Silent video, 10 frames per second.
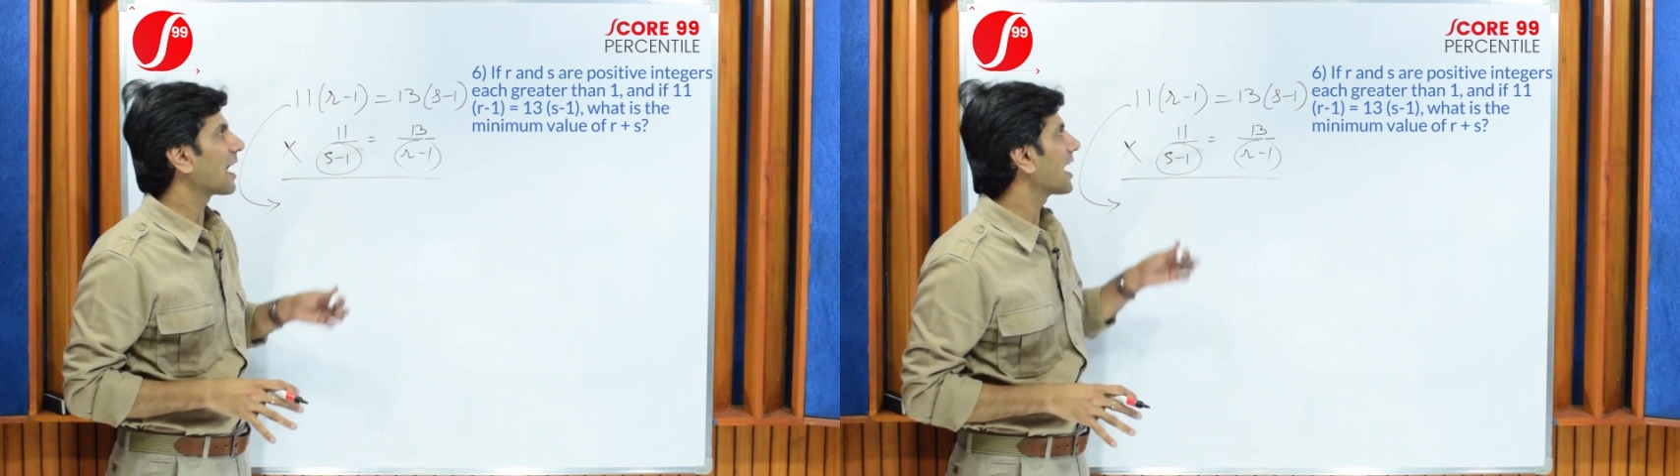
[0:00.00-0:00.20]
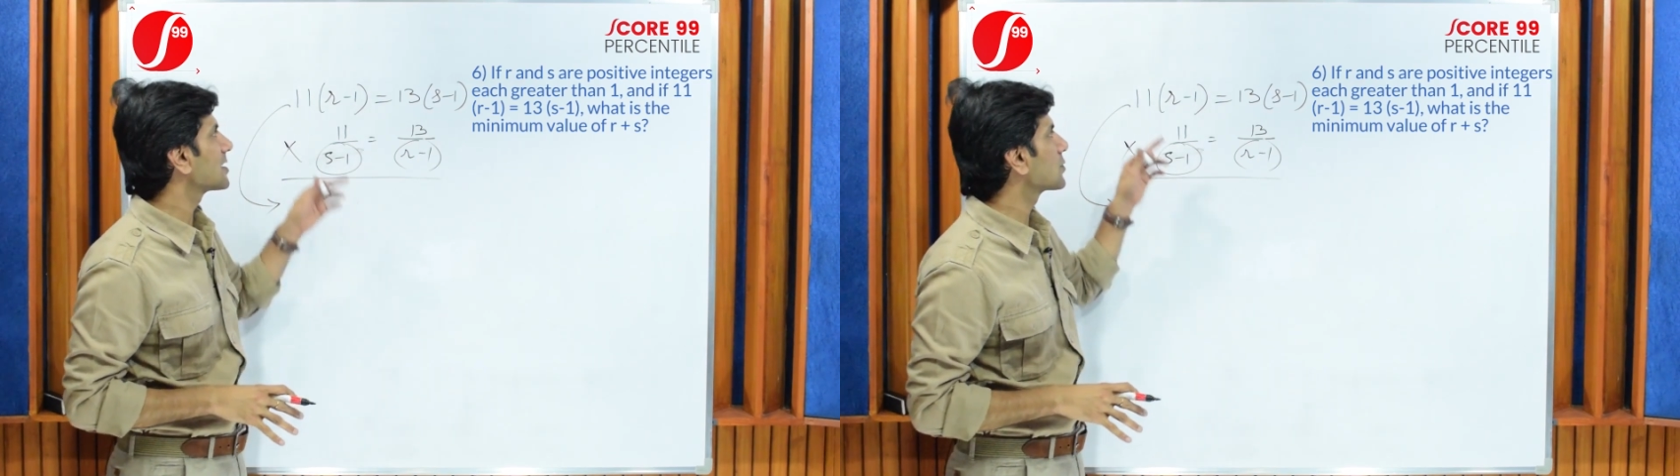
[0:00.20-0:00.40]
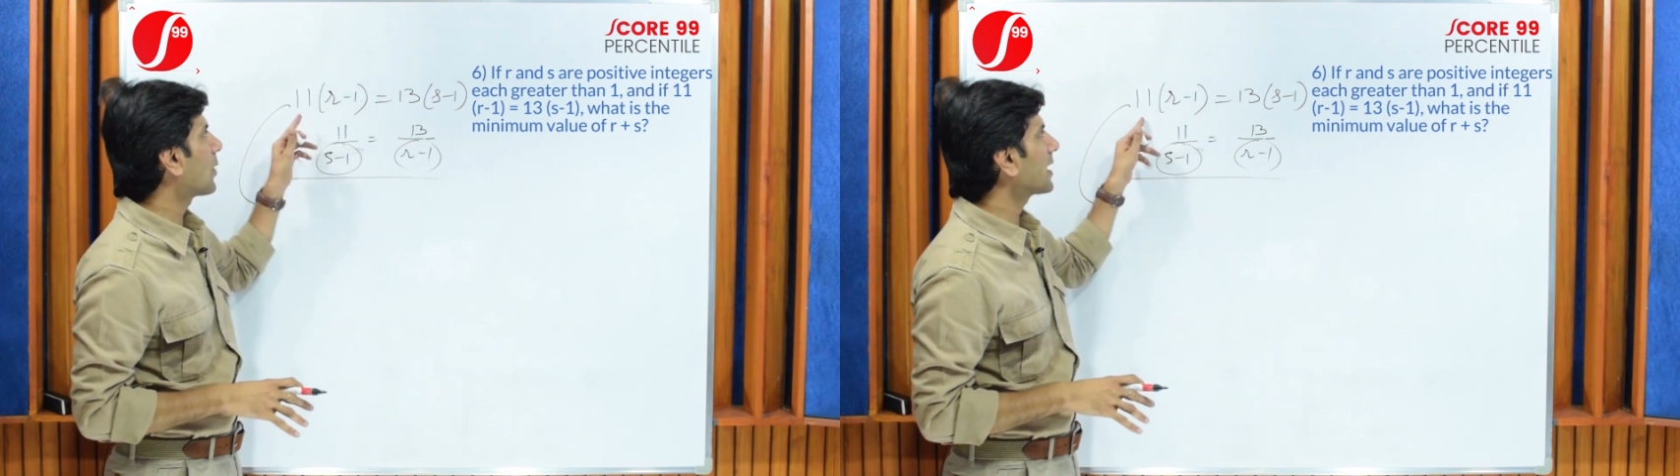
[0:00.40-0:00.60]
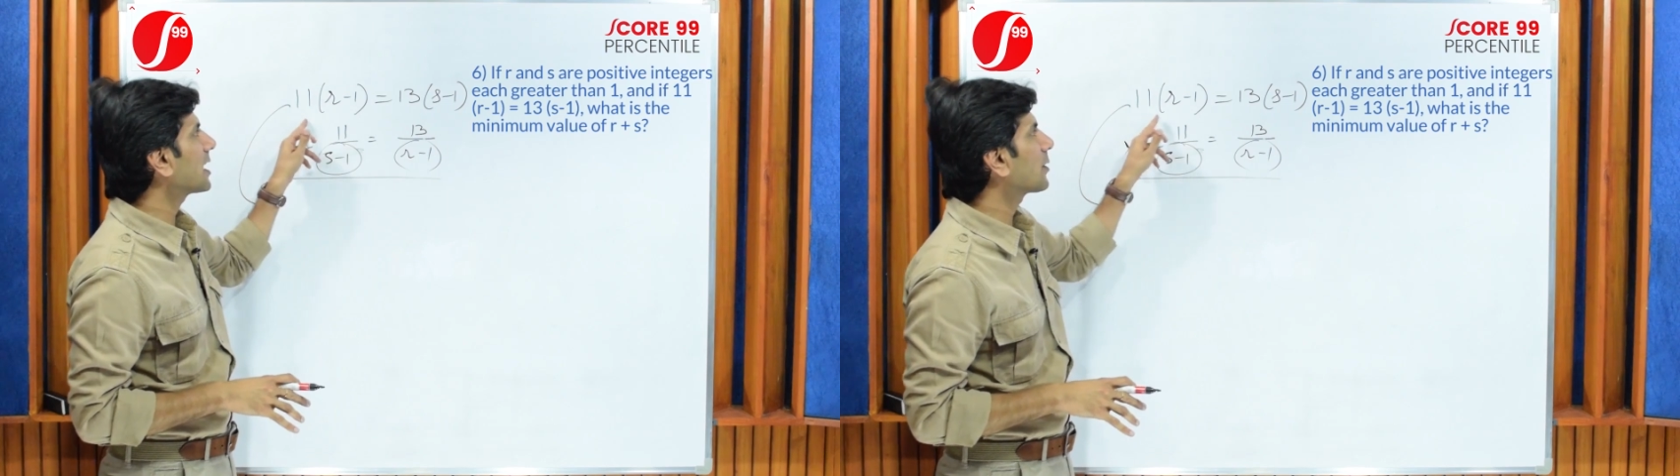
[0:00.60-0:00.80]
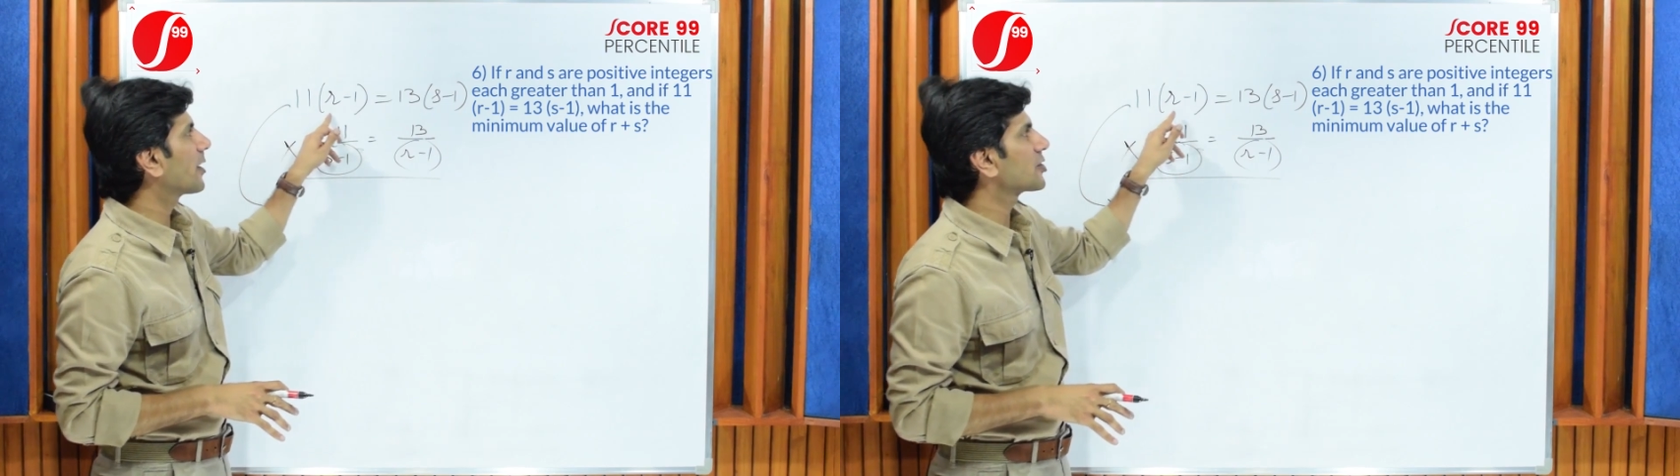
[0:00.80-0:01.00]
as one
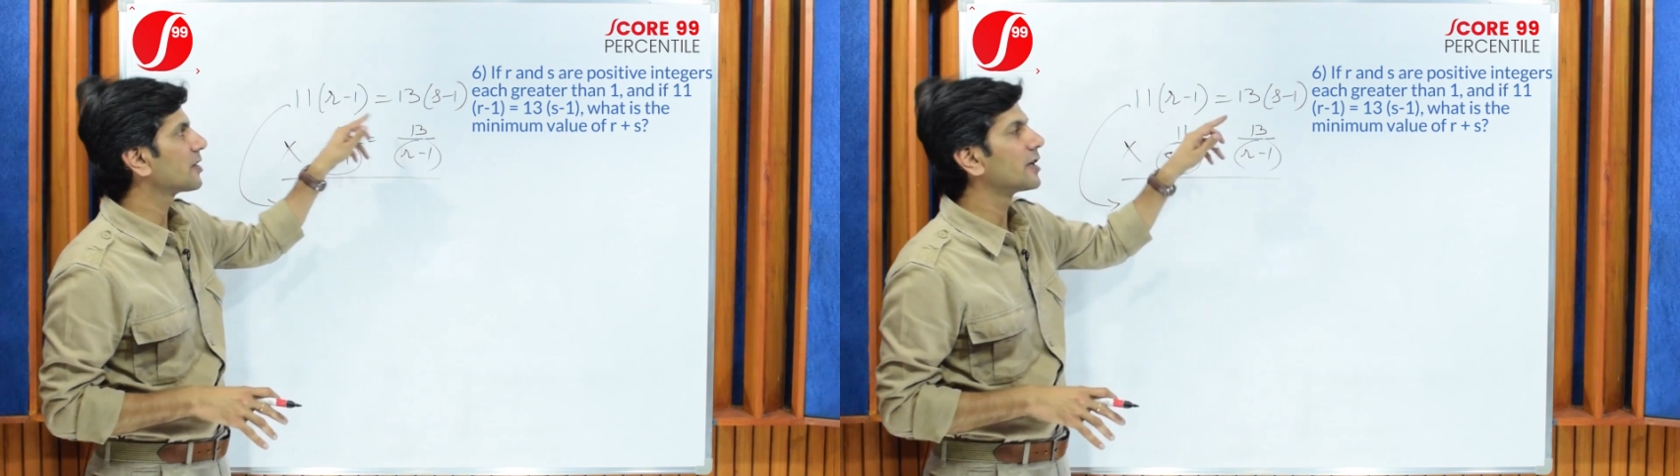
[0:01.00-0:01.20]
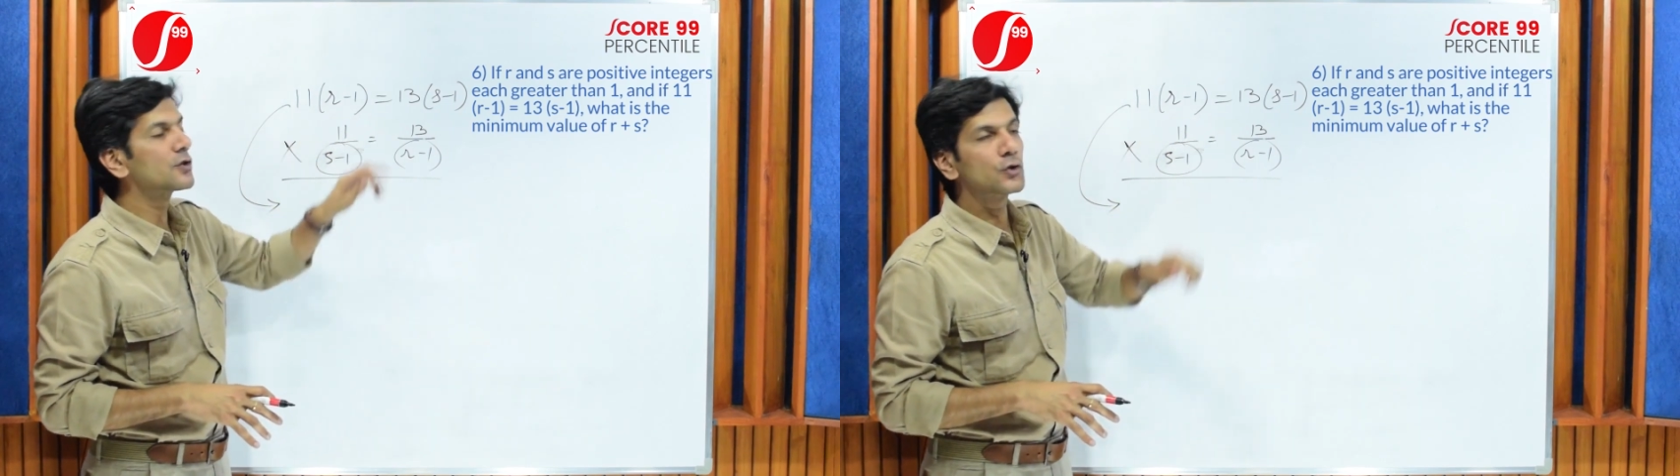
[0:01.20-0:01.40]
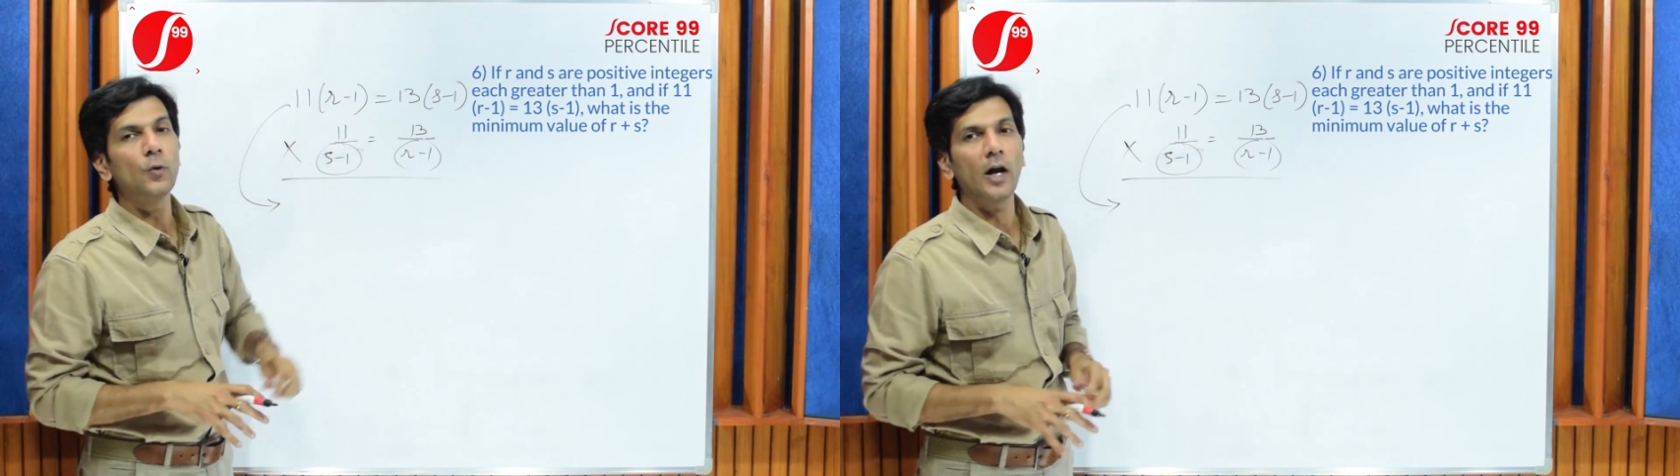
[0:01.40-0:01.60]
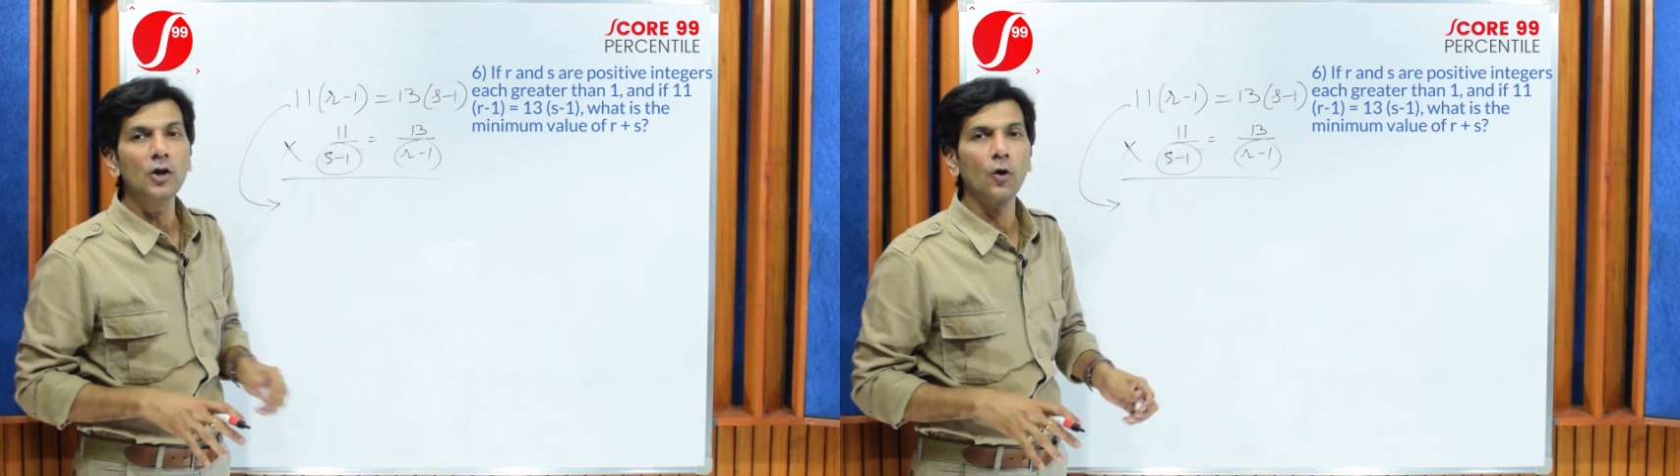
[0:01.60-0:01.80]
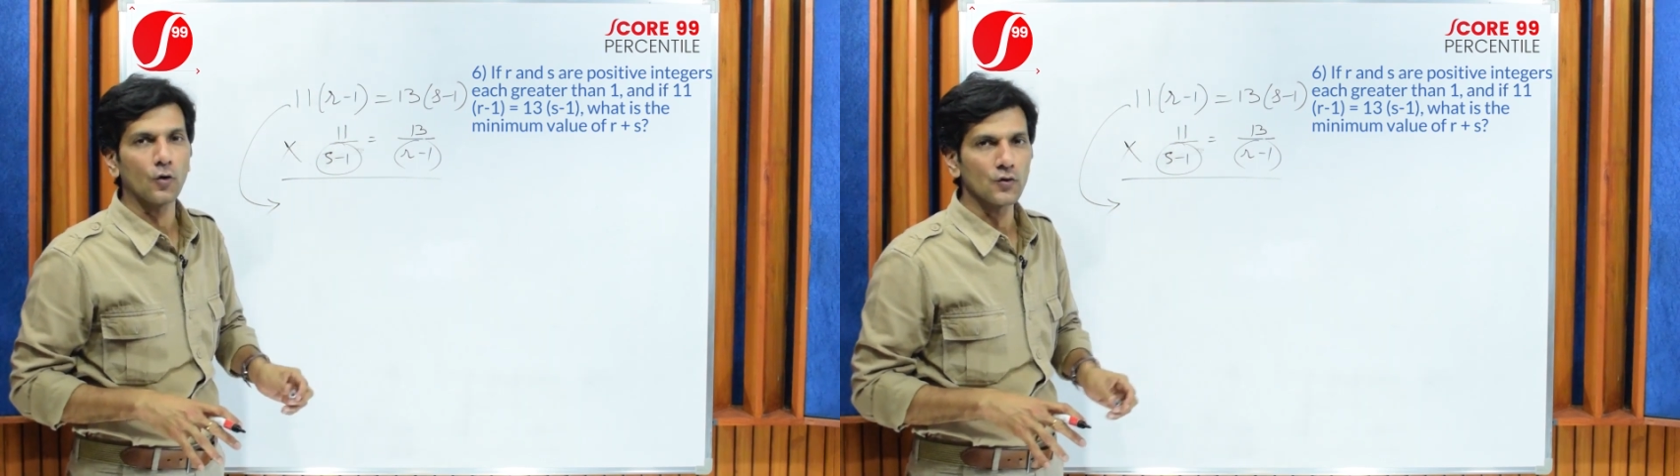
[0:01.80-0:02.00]
equation in 2
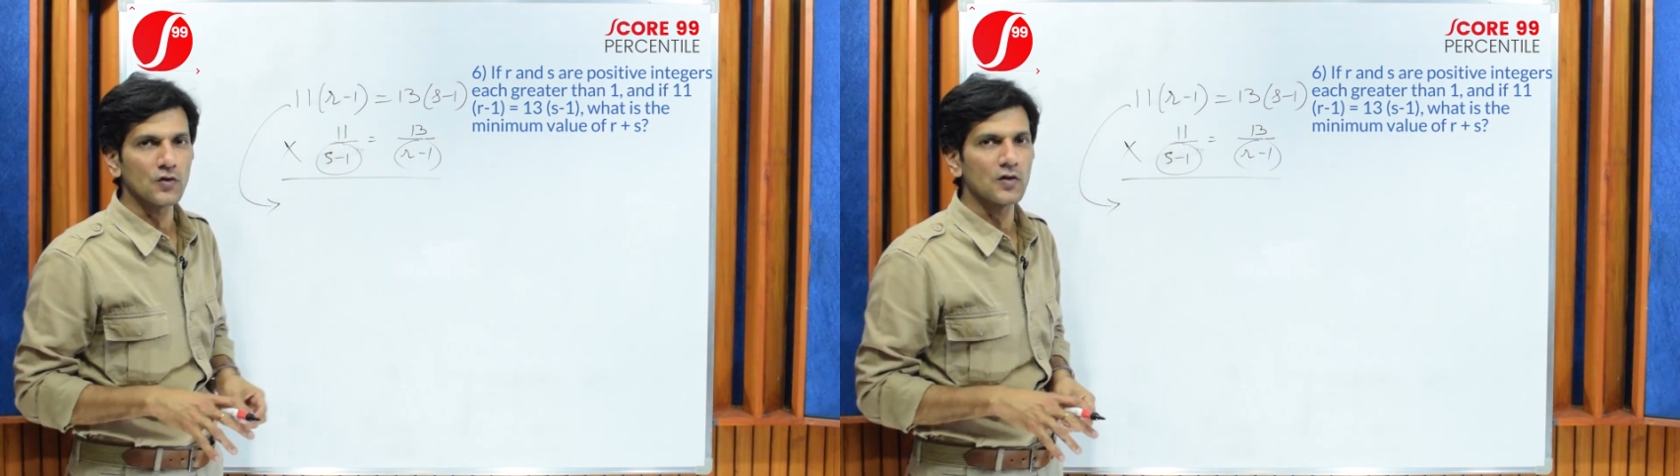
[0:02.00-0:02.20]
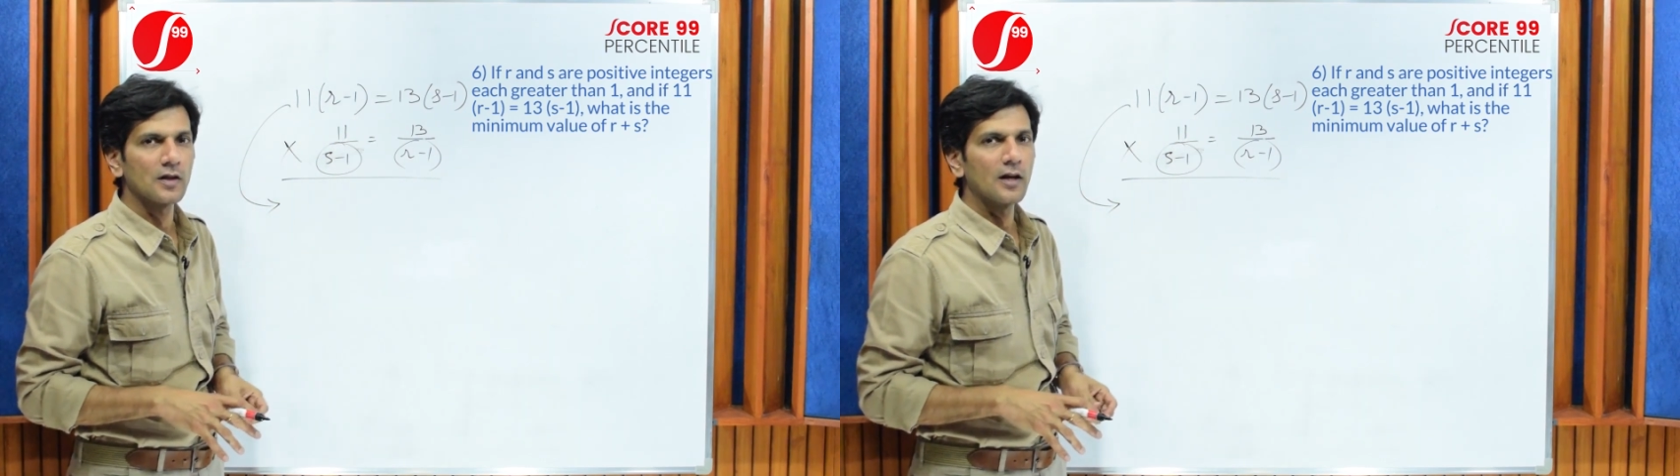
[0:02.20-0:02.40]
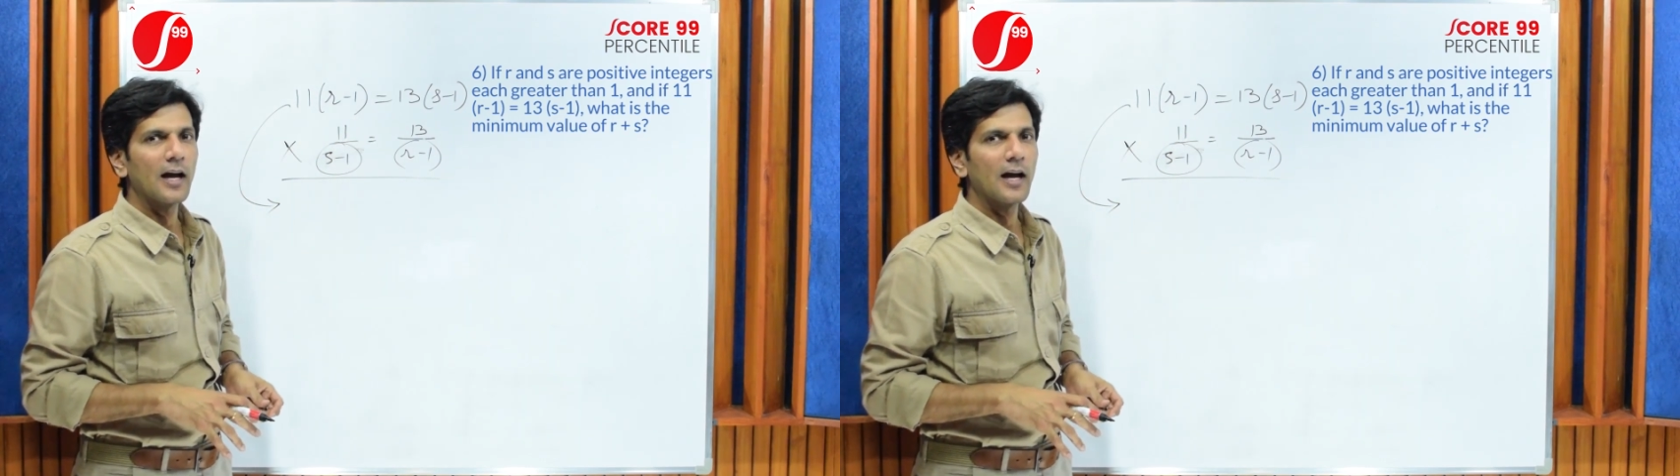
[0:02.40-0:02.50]
unknowns